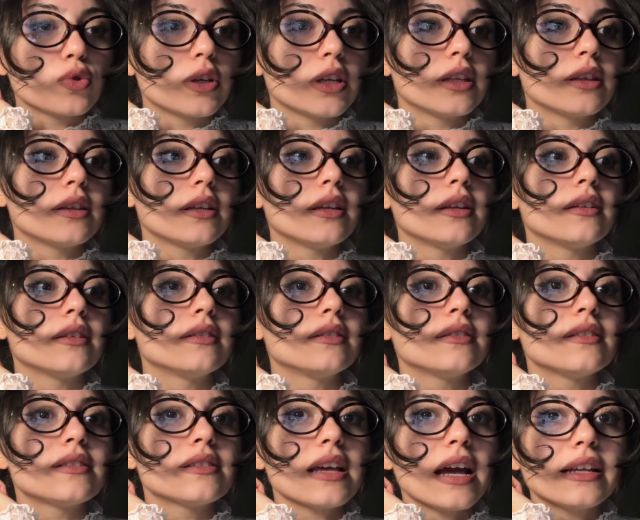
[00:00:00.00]
In
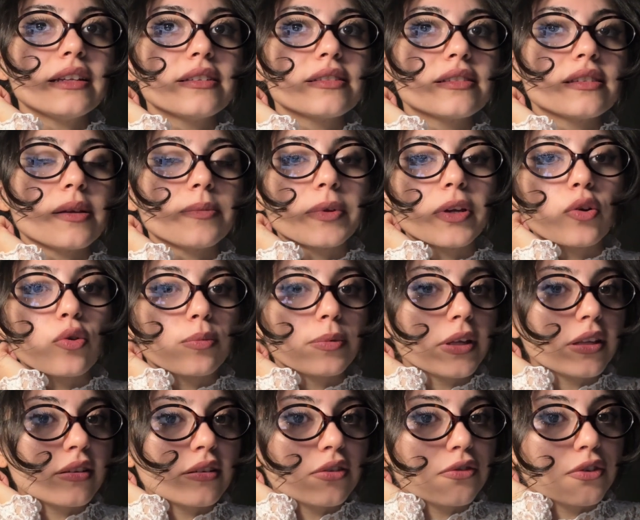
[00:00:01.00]
design is something
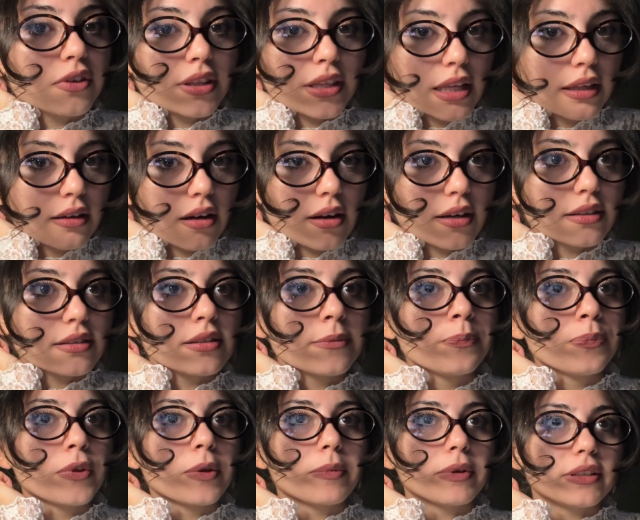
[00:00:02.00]
completely different than art.
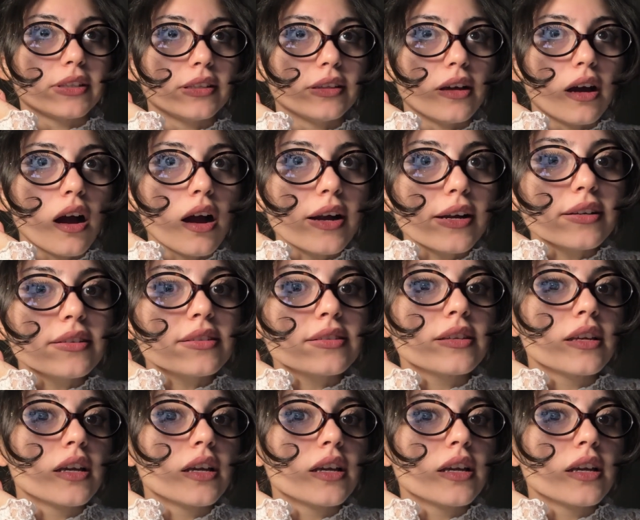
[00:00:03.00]
But in art,